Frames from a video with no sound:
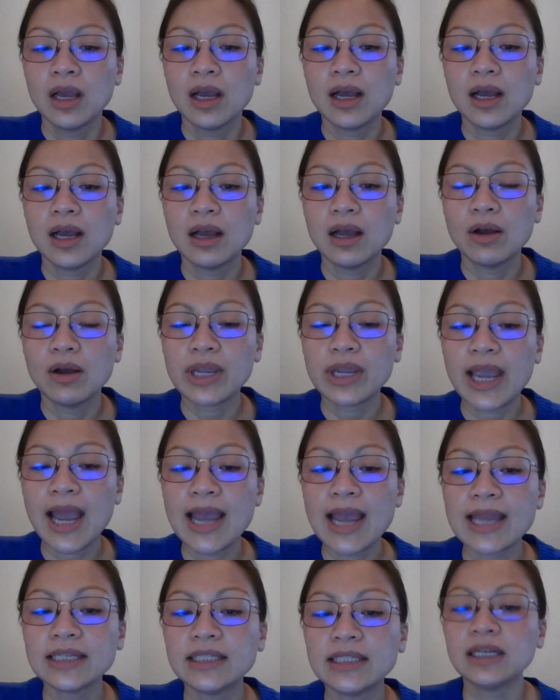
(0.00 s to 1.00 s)

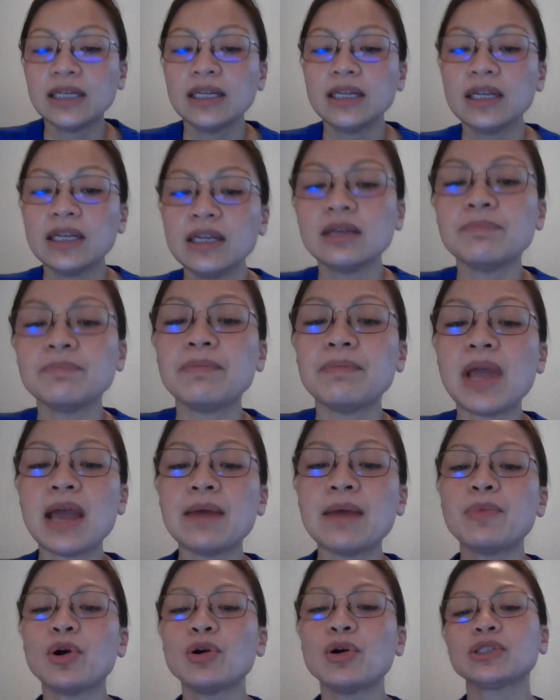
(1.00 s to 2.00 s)
Okay, ideally,
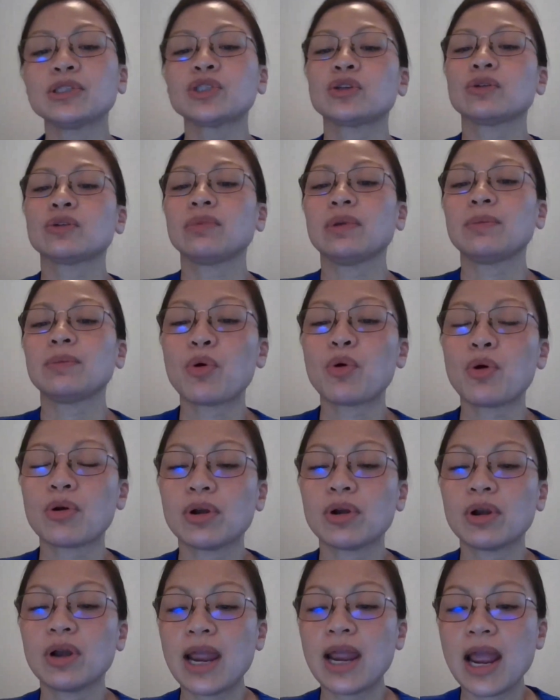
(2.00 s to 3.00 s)
MO should
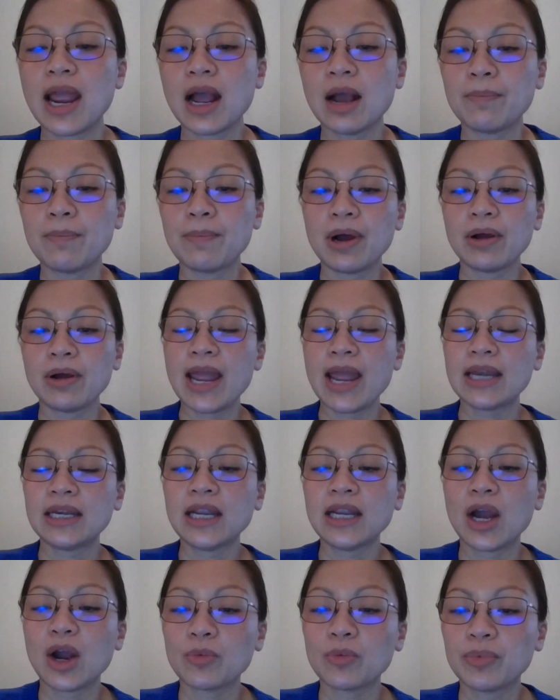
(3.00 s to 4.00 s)
report about
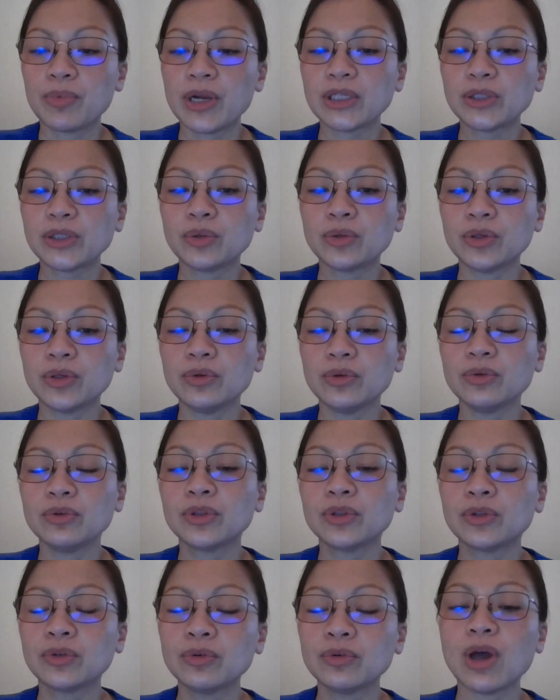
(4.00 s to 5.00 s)
any outbreak to you
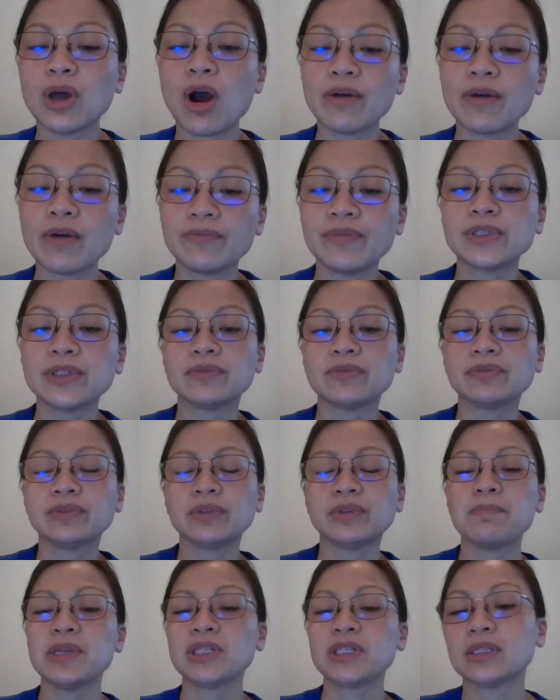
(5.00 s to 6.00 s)
through the office of
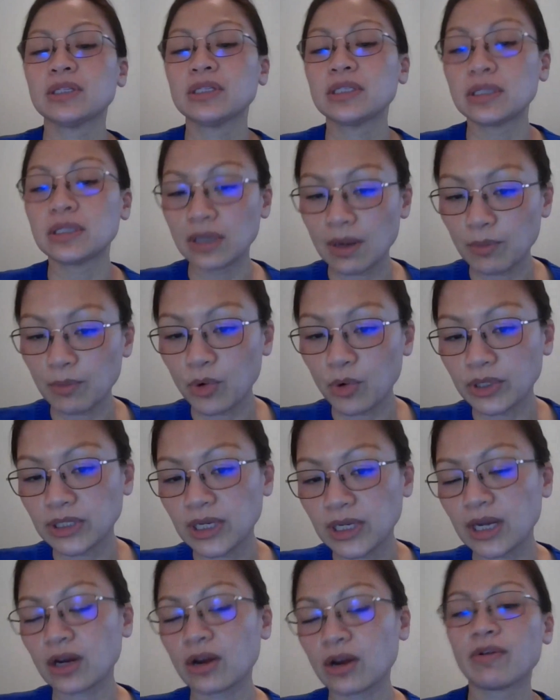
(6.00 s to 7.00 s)
the mission CMO.
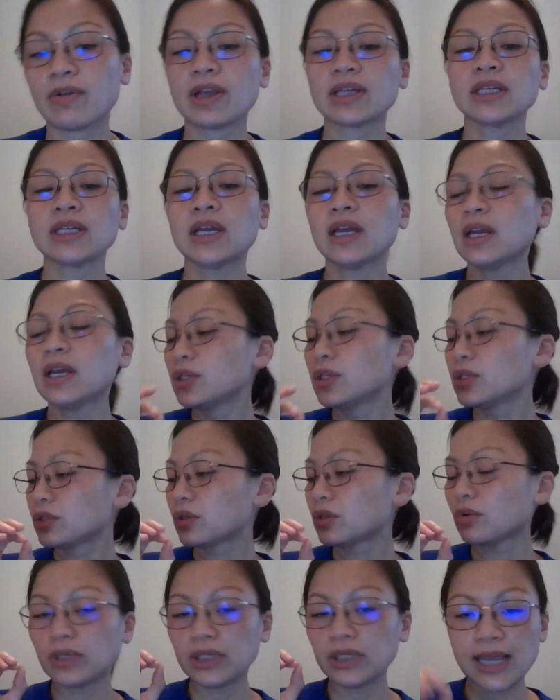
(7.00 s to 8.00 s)
Is that correct?
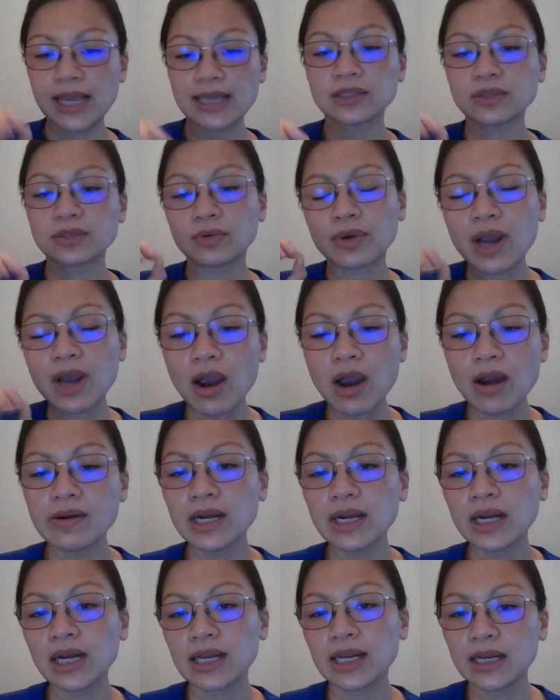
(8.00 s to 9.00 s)
So yes, so
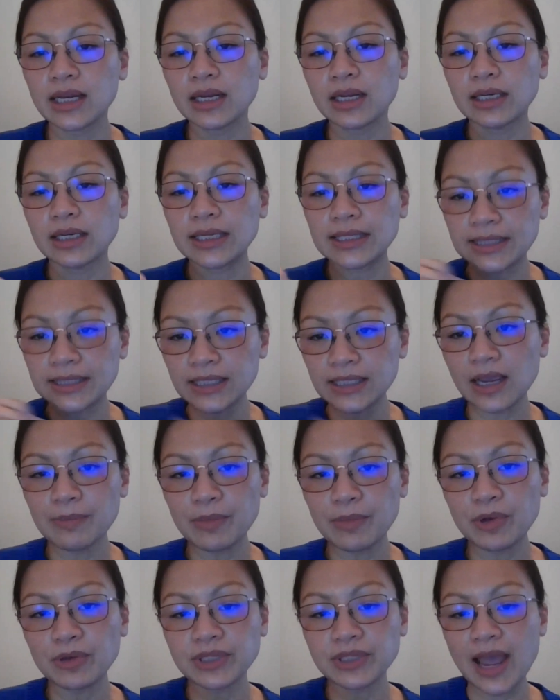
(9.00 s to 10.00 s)
currently the
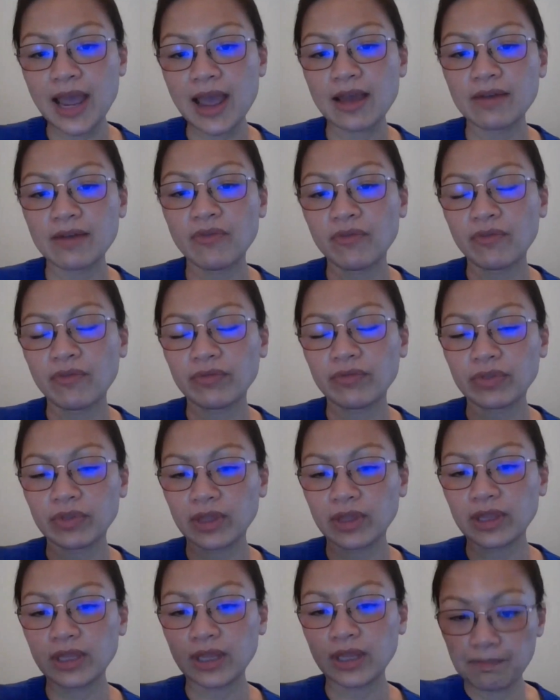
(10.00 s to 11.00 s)
CMOs have
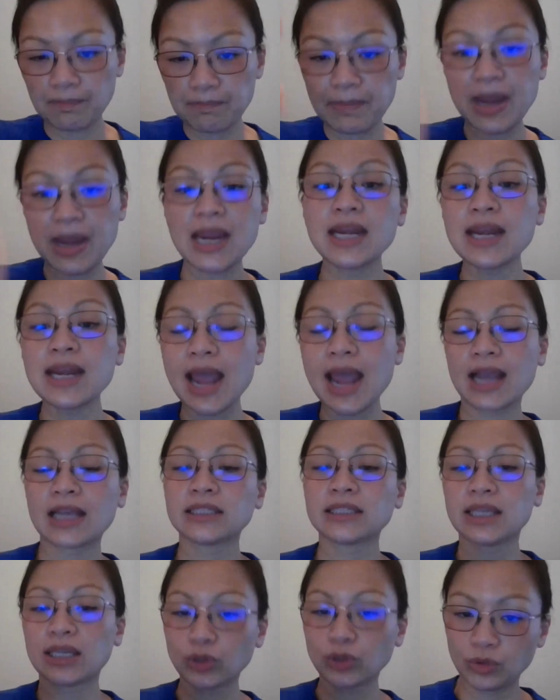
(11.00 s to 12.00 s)
the main
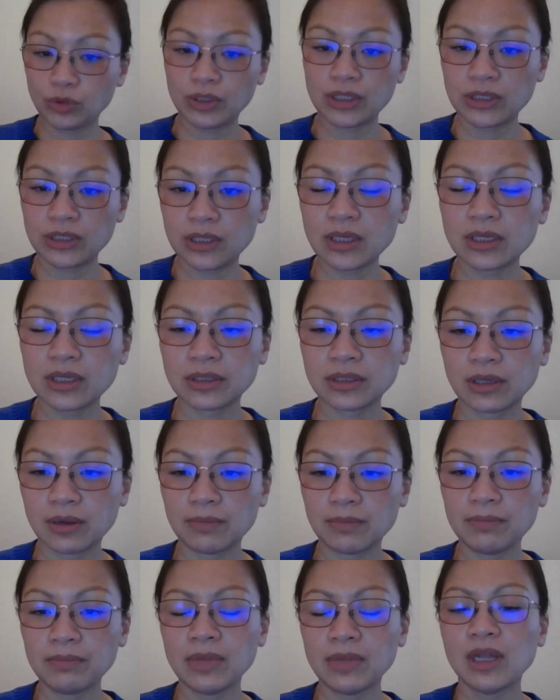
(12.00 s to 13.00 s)
access to the
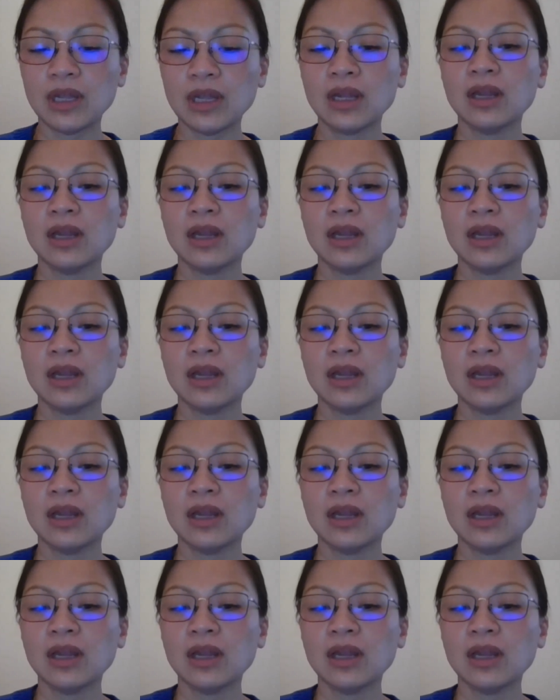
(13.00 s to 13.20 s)
system,